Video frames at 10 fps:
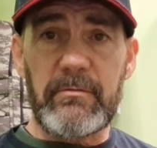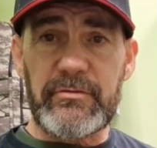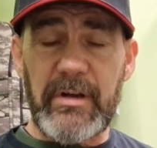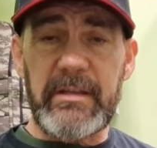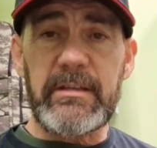
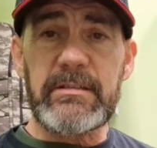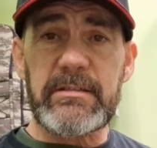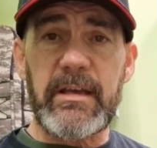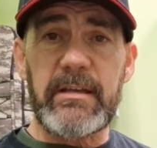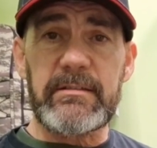try these
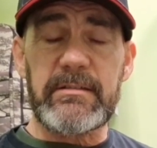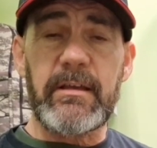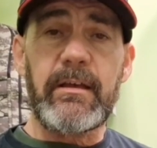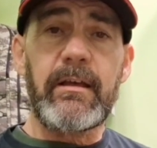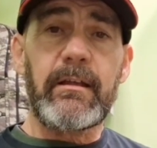settings.
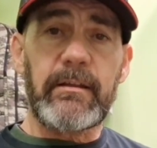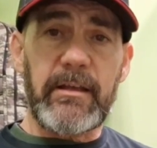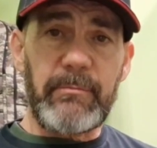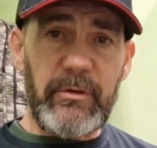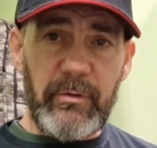
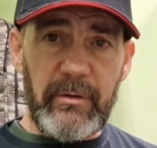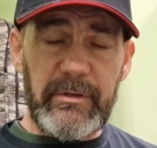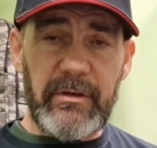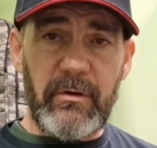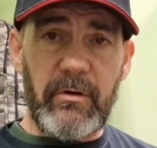Let me know how
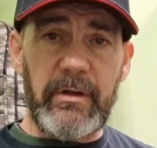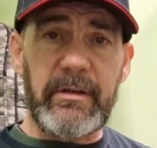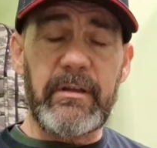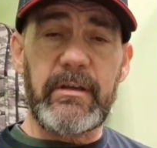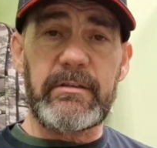you got
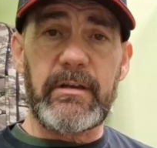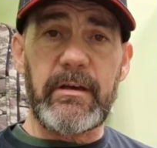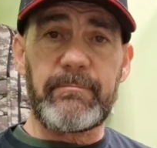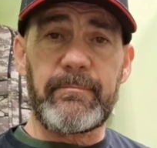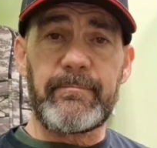on in
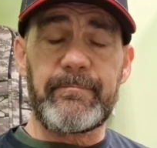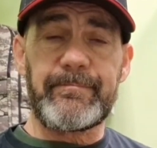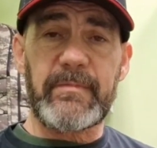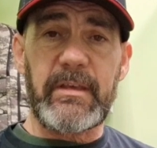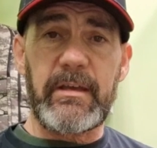your
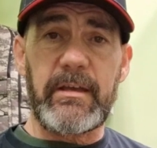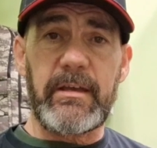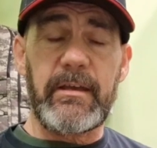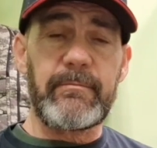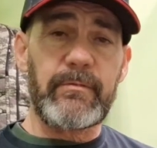
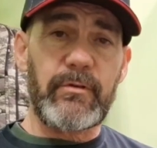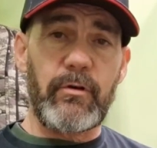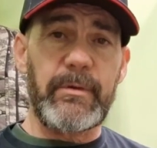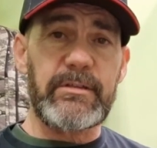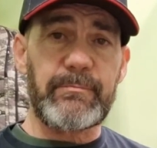
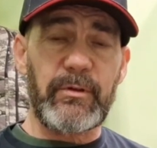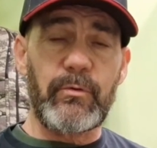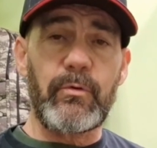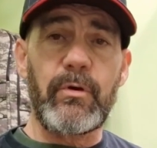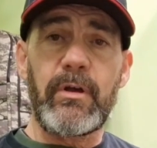comments
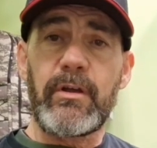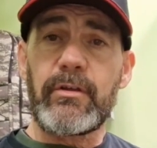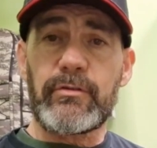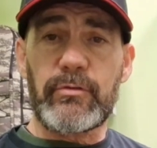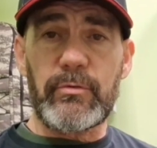below.
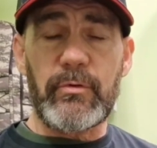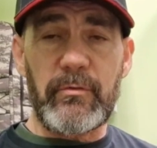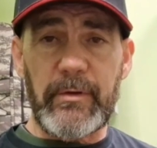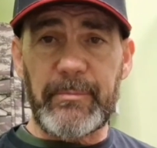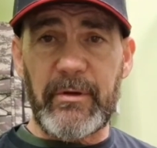Don't
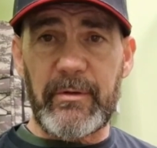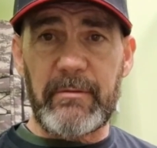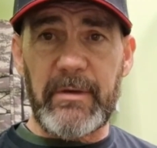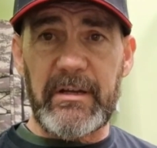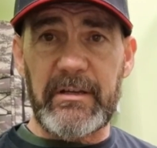overpower the
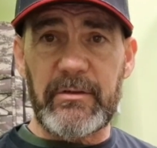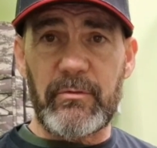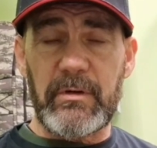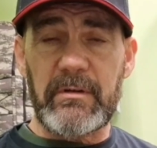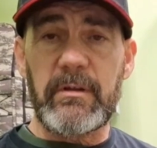
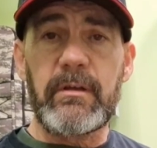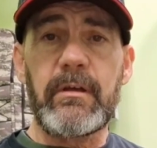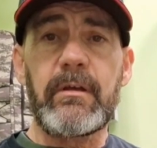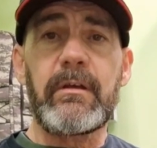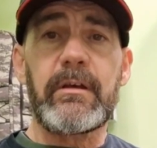Manticore.
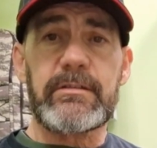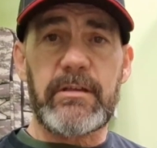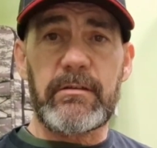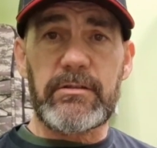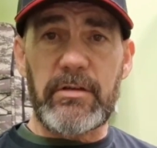It's
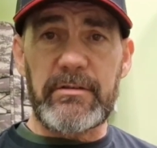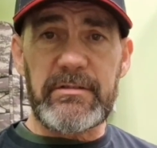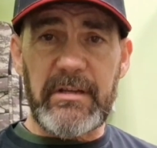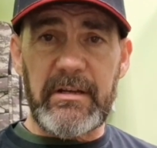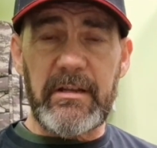got
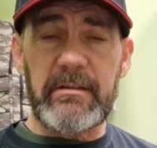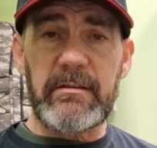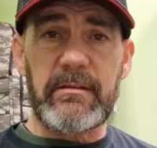tons in it.